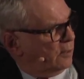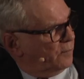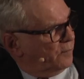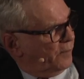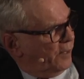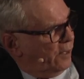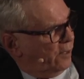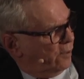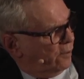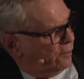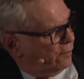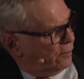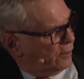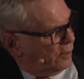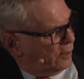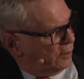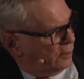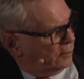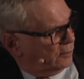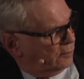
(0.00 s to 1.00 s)
their
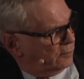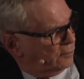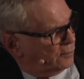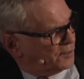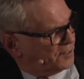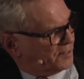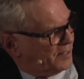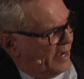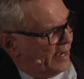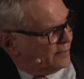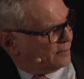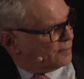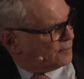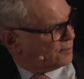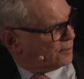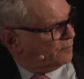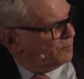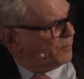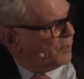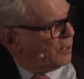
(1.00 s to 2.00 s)
uh,
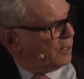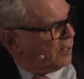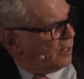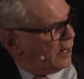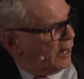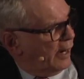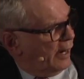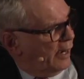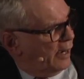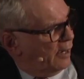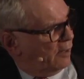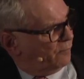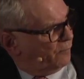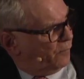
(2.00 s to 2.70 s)
sets. Uh,